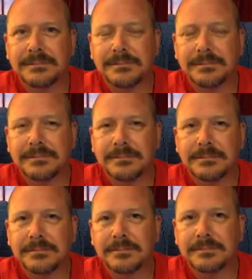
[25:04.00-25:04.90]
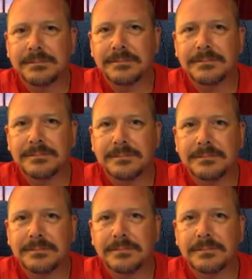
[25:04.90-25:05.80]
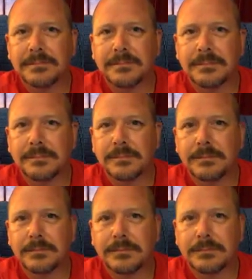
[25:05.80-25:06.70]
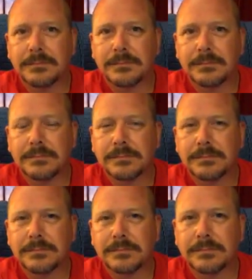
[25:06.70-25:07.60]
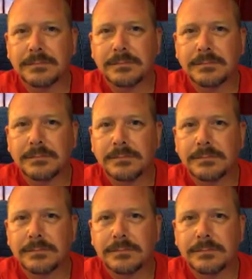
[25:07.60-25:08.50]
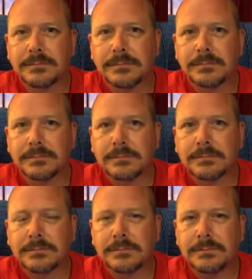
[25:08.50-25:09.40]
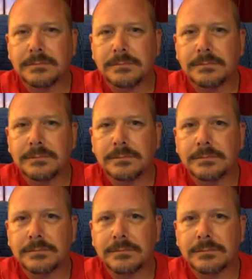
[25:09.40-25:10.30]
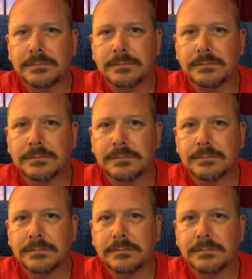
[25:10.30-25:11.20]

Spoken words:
[no speech]